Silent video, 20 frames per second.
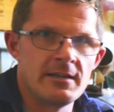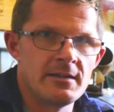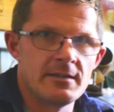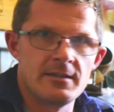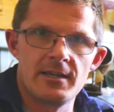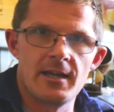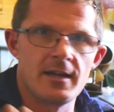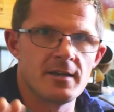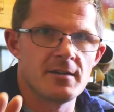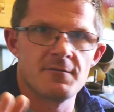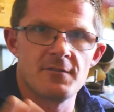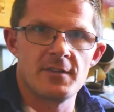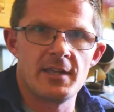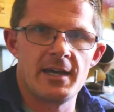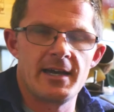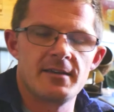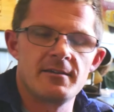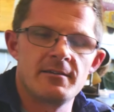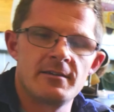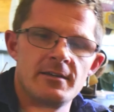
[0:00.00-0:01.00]
none of
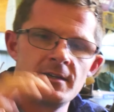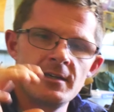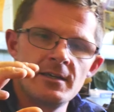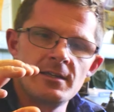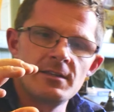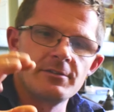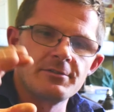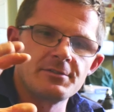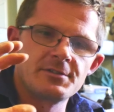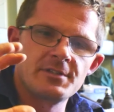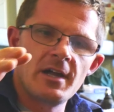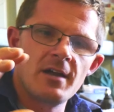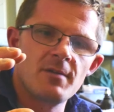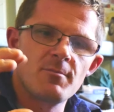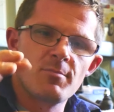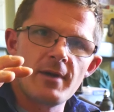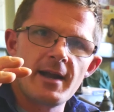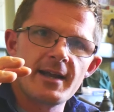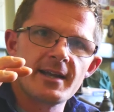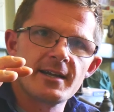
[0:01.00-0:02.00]
that. There's no
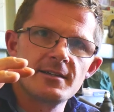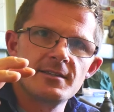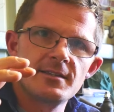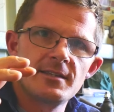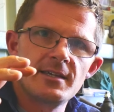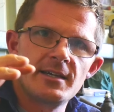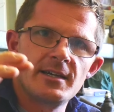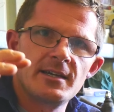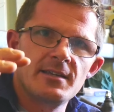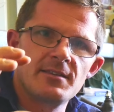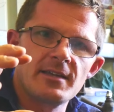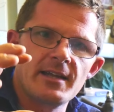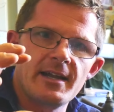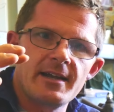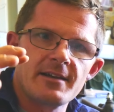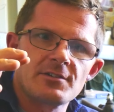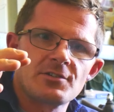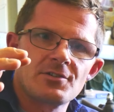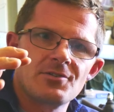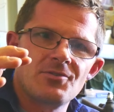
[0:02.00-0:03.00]
bracket there. The
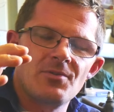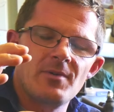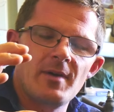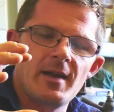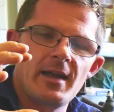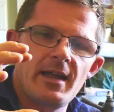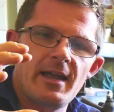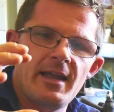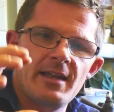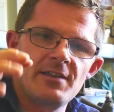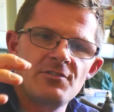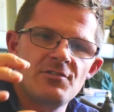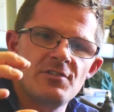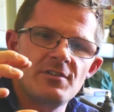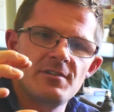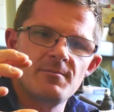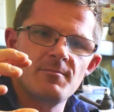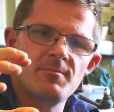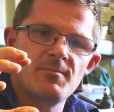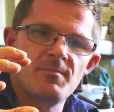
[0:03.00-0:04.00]
actual
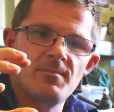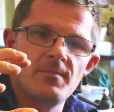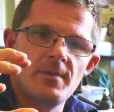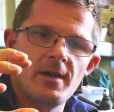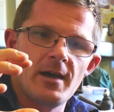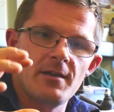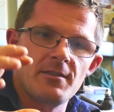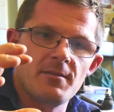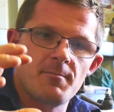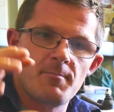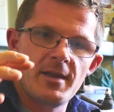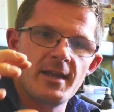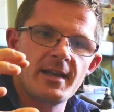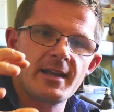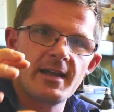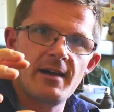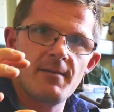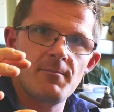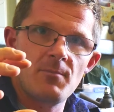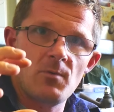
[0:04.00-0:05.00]
engine, the
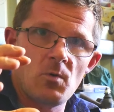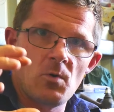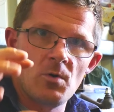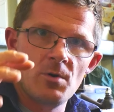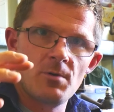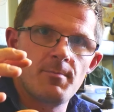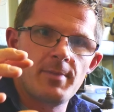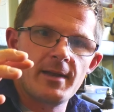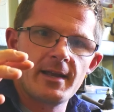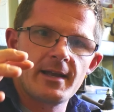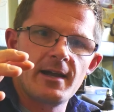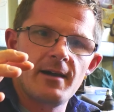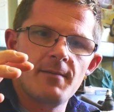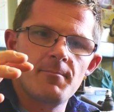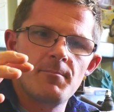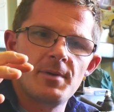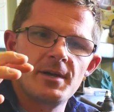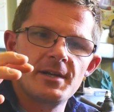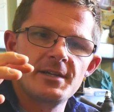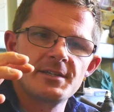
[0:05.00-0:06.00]
pickup, oil pickup
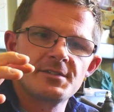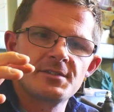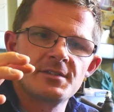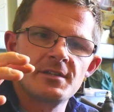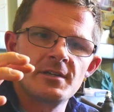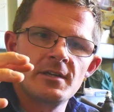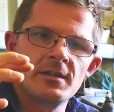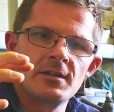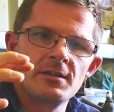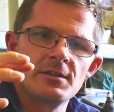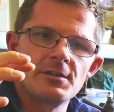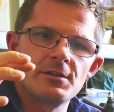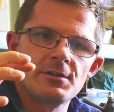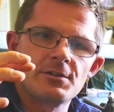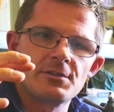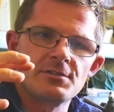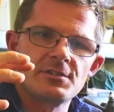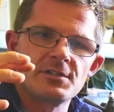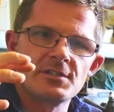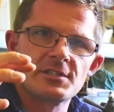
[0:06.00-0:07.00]
piece, you
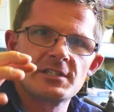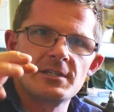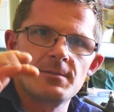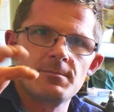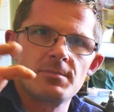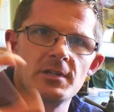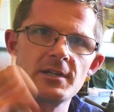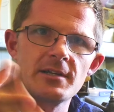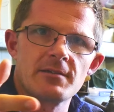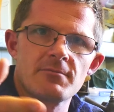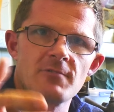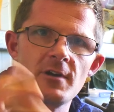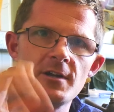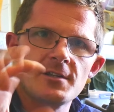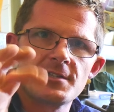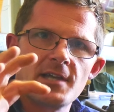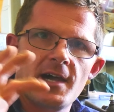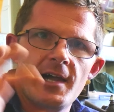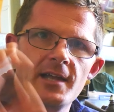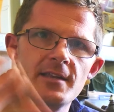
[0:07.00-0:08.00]
could just simply
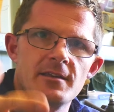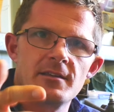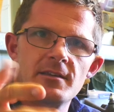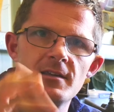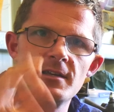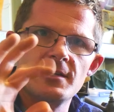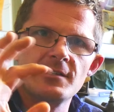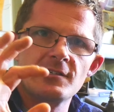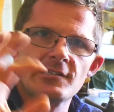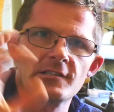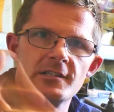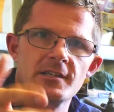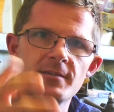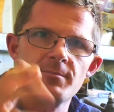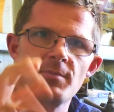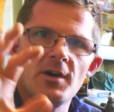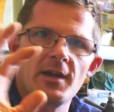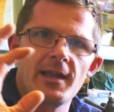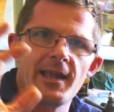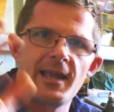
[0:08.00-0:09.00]
rotate it easily
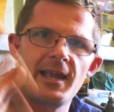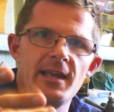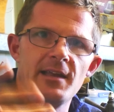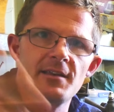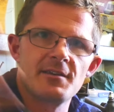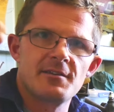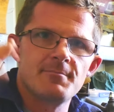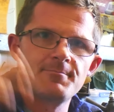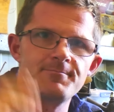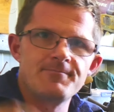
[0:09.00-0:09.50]
by hand.